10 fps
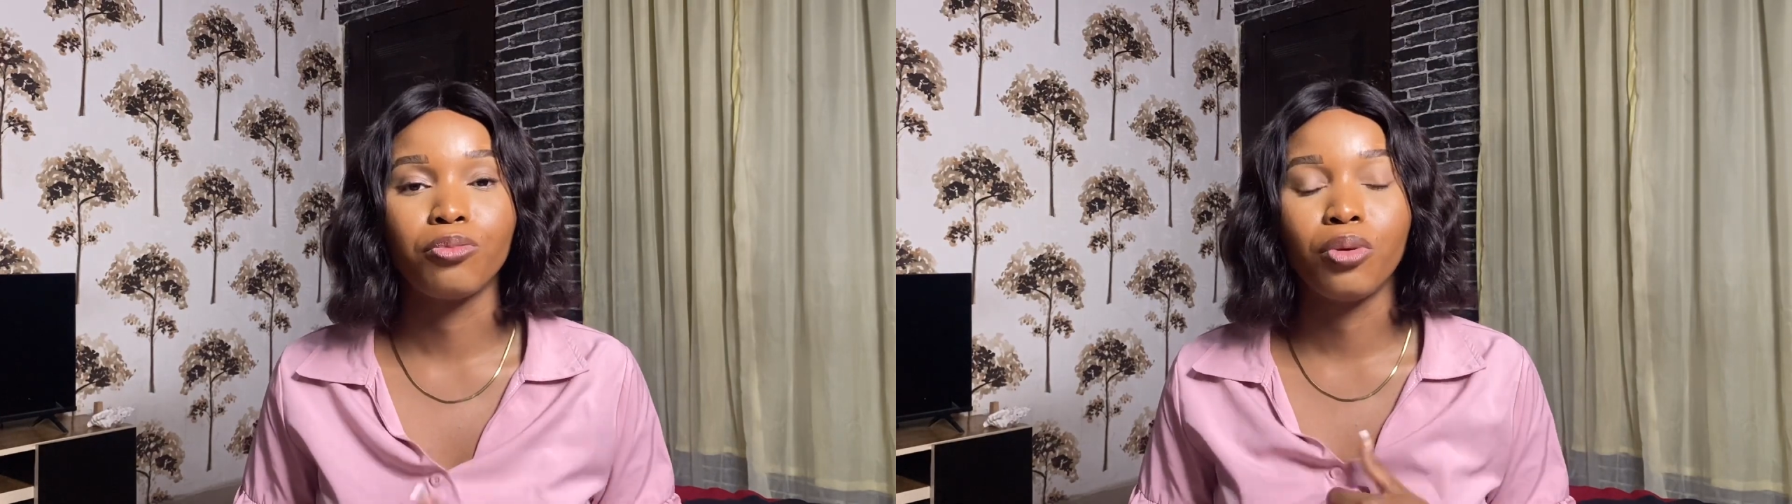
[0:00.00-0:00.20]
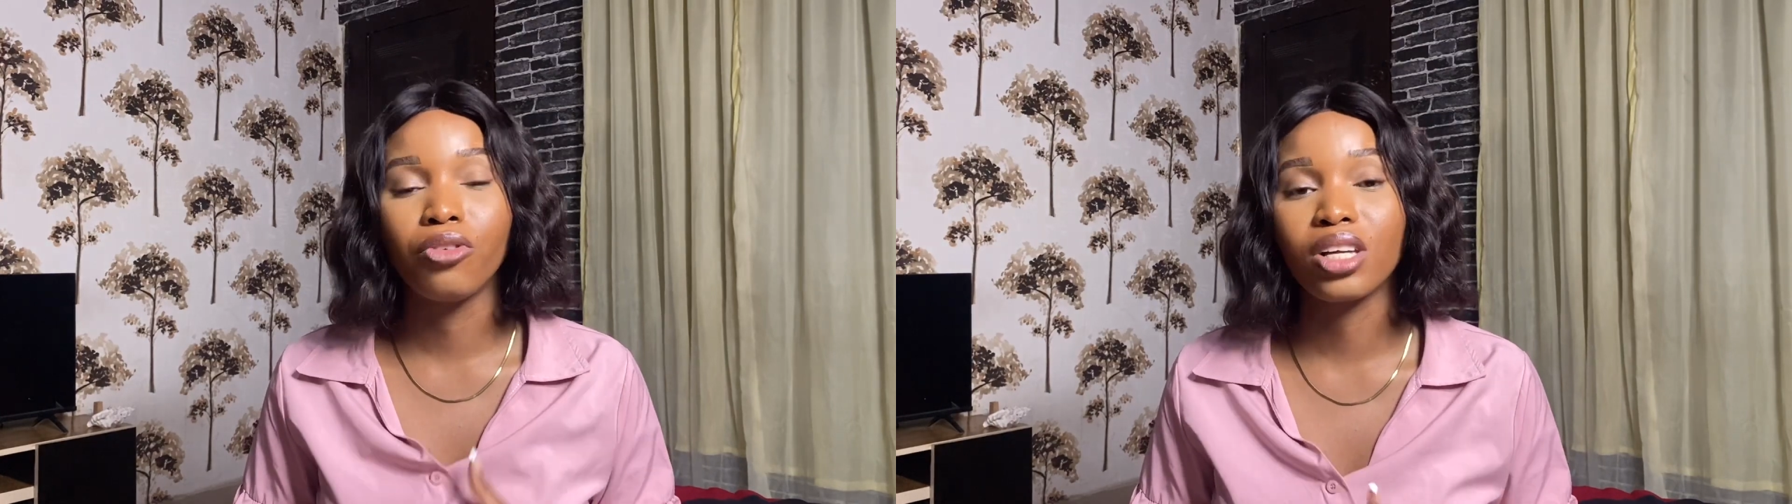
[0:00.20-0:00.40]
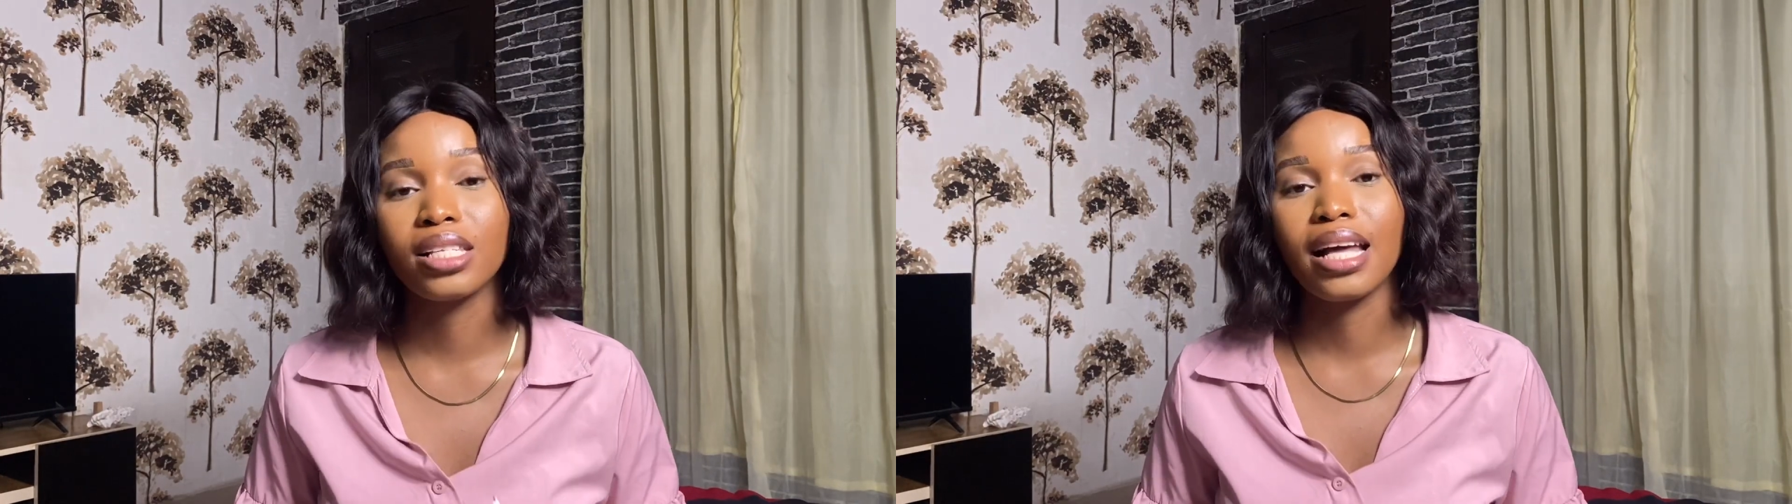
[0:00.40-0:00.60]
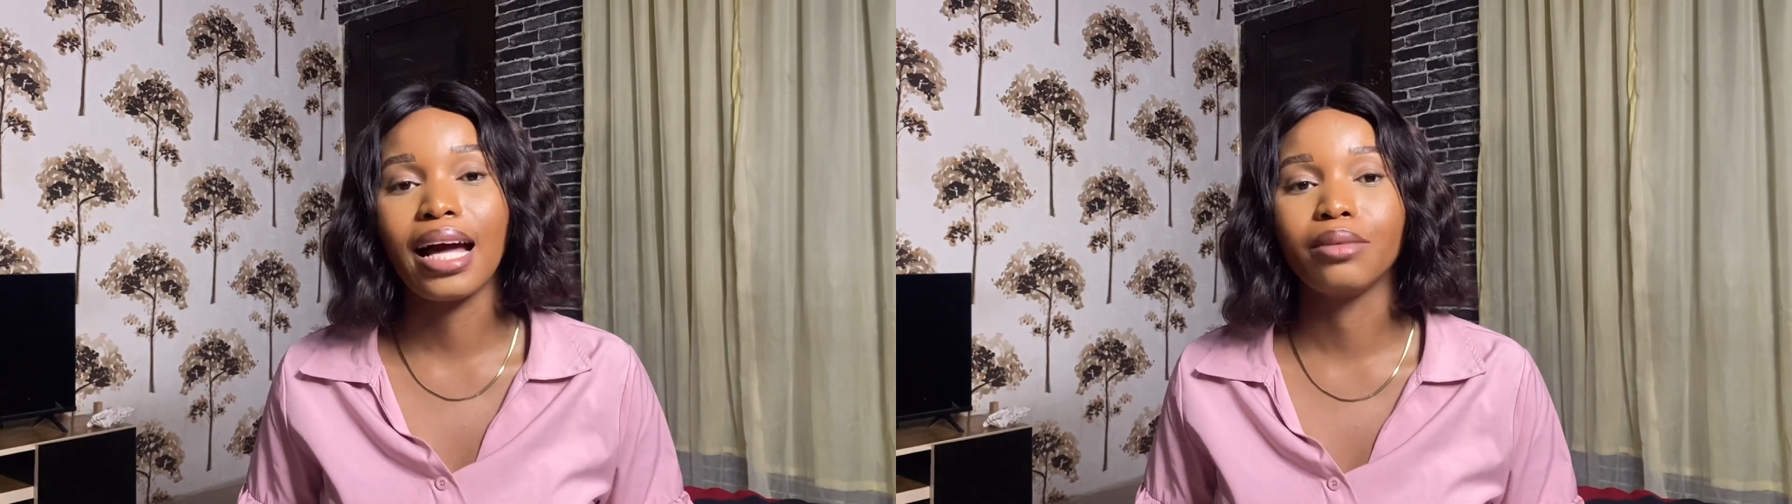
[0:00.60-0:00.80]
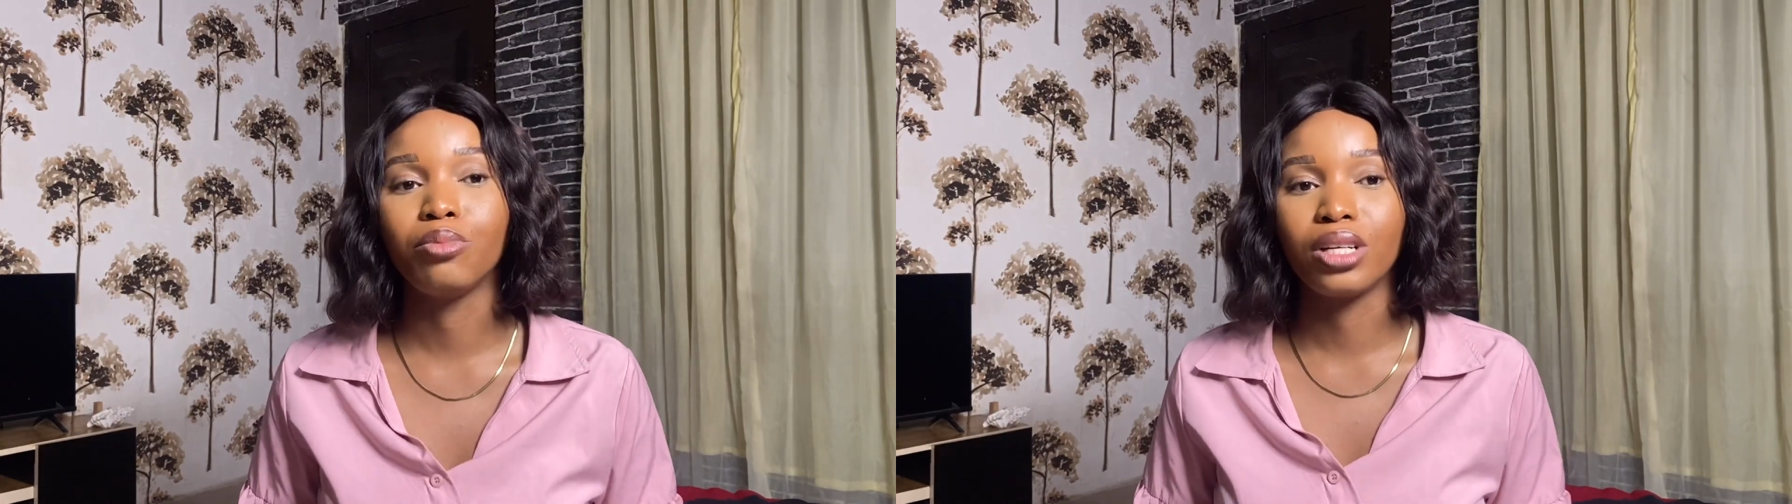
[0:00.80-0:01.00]
previously
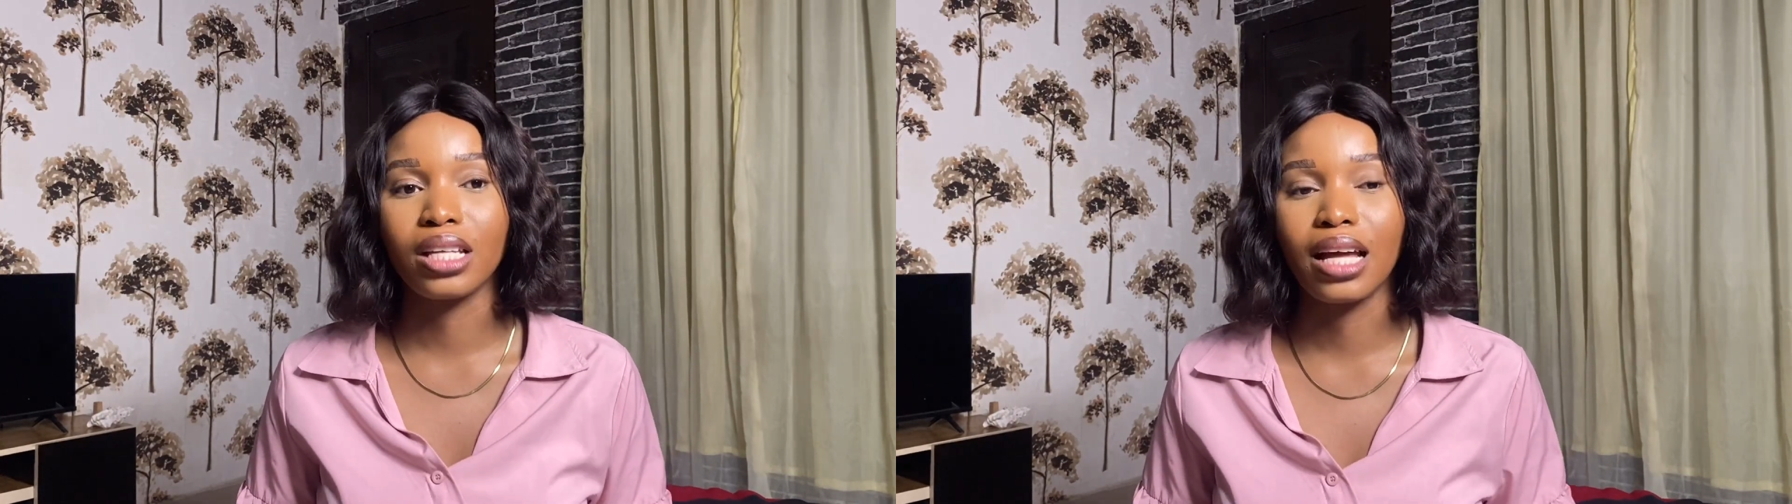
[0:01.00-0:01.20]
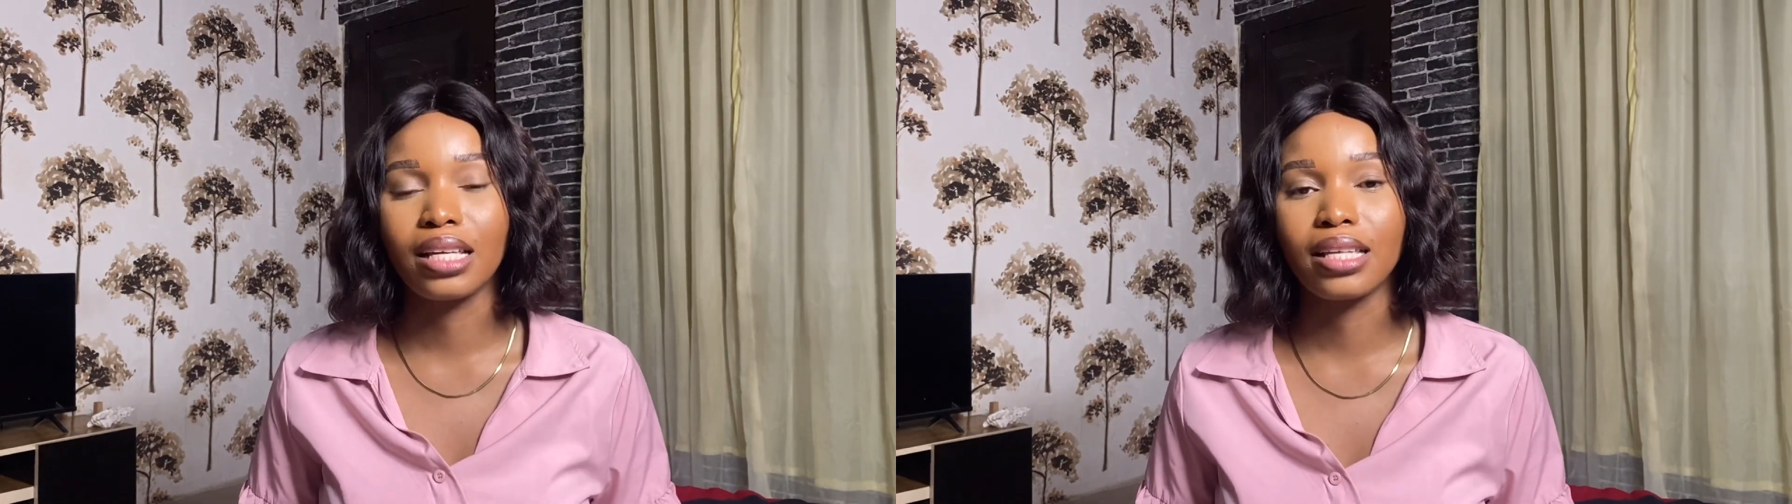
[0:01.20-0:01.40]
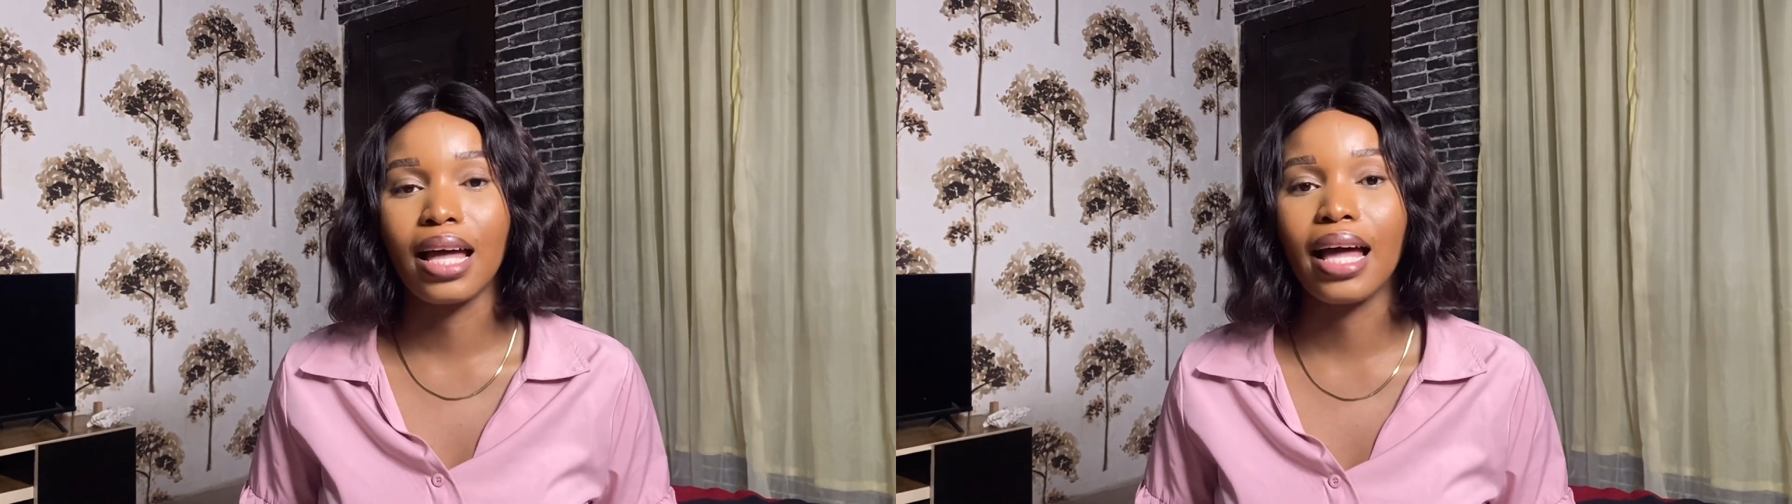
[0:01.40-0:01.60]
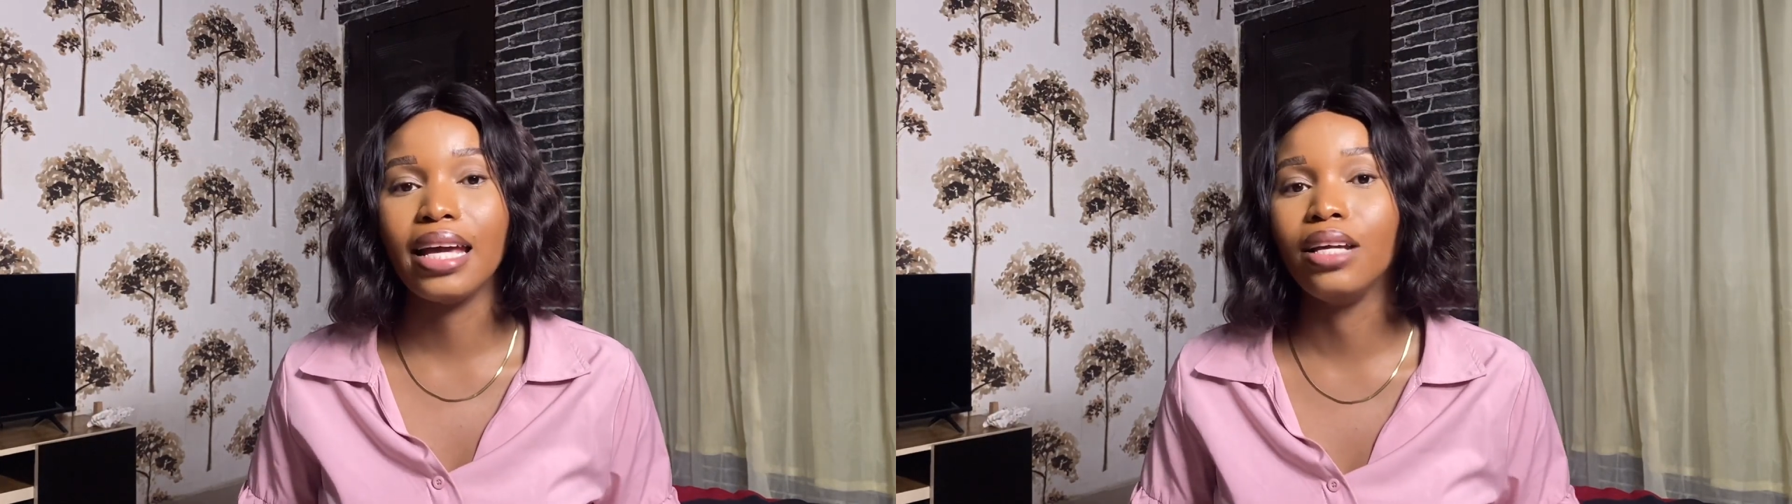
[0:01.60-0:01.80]
had breast cancer